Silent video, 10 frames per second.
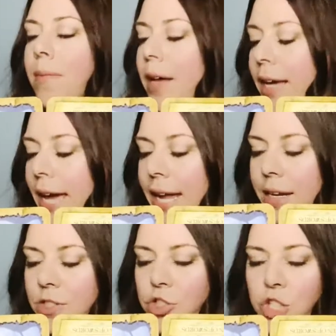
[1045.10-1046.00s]

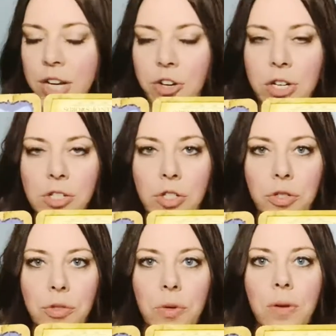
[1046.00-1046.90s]
Again, gender is
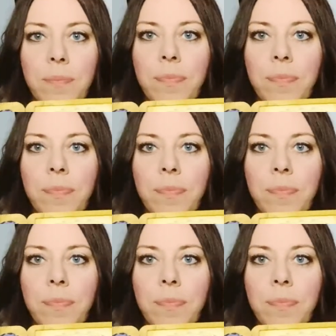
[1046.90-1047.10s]
neutral.